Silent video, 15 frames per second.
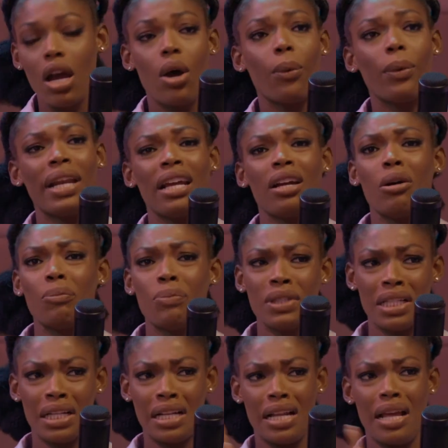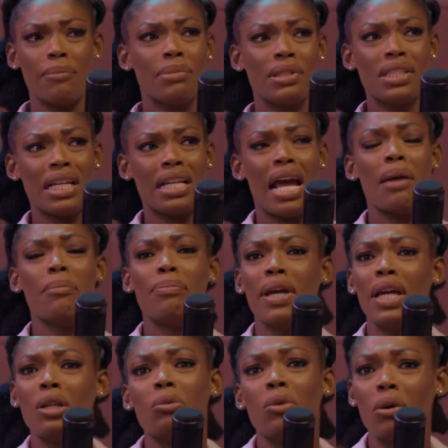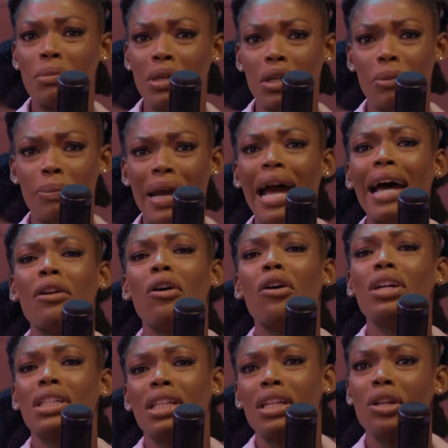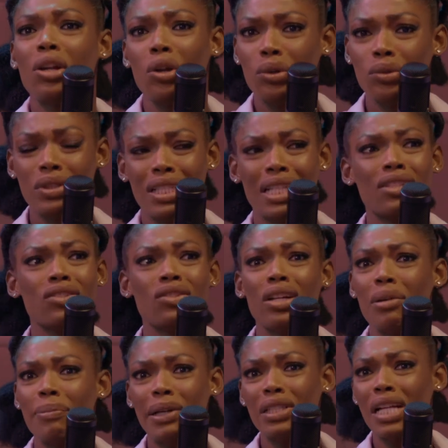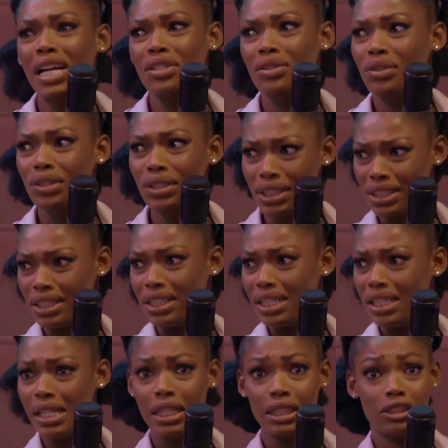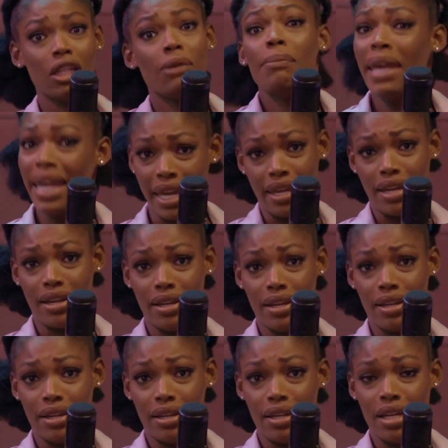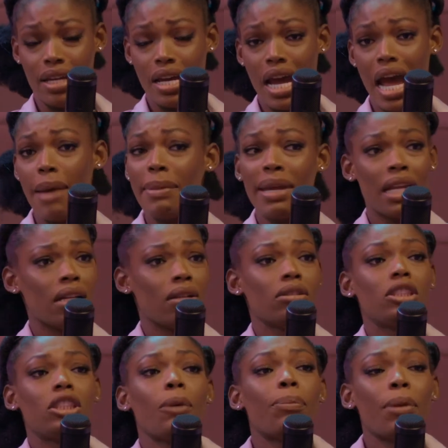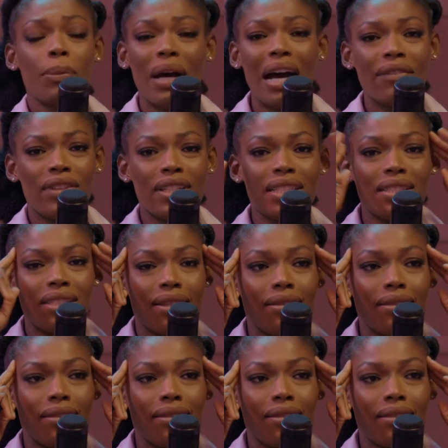Okay. When I competed at MBGN, I barely wore makeup. I had ugly clothes. It's not about how you look. To me. I mean, some people have this